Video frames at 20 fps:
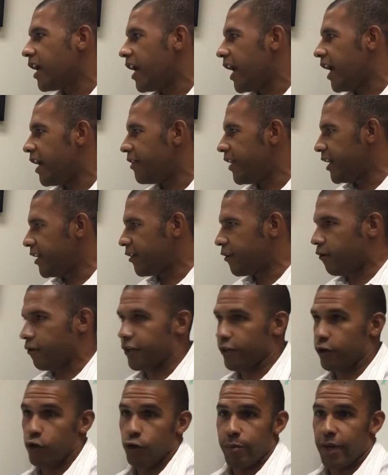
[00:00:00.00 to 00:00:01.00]
I then go
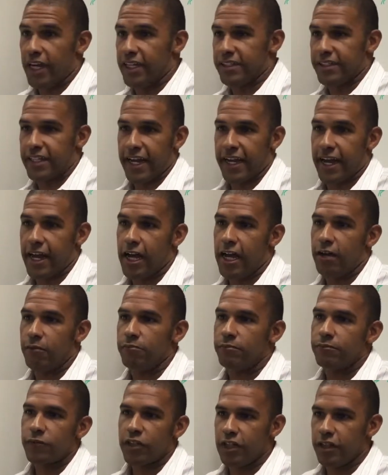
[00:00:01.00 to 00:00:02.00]
to
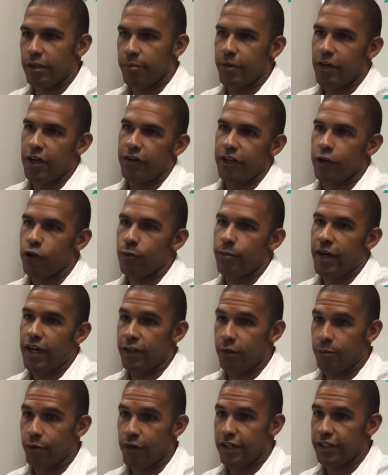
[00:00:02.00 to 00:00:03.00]
coupons.com, clip out a
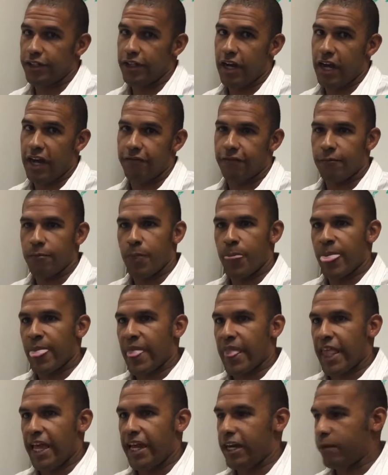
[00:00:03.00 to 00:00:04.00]
coupon or print it off,
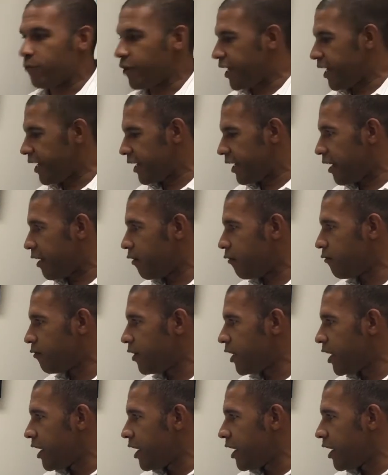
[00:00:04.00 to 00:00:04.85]
and I'm ready to go.